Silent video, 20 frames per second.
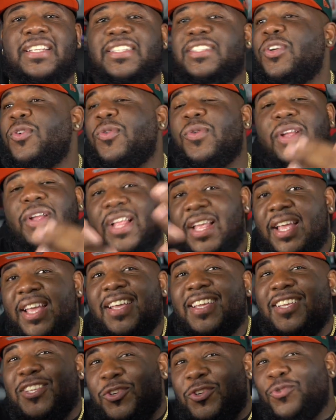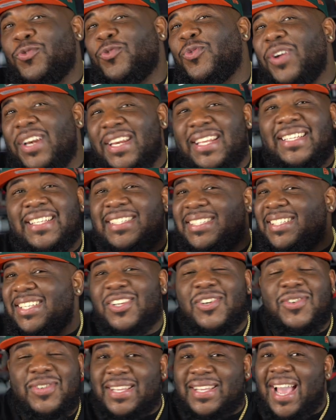So you really still